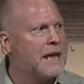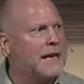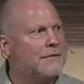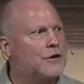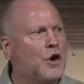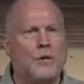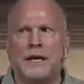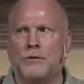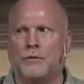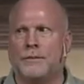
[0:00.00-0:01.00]
Even though
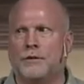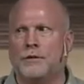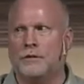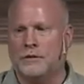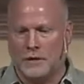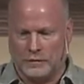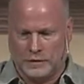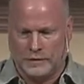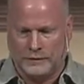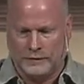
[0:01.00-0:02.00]
he rebuked
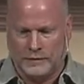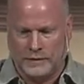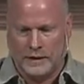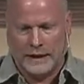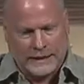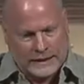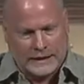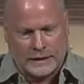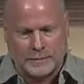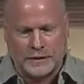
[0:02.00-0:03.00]
Joseph, he didn't
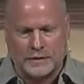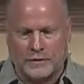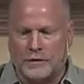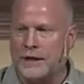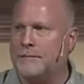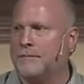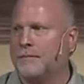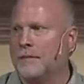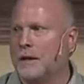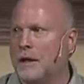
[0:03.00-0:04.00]
dismiss the dream.
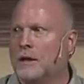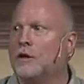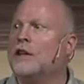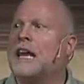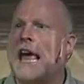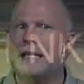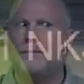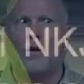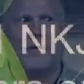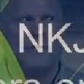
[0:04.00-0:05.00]
Look at the last
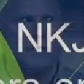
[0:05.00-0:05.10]
part of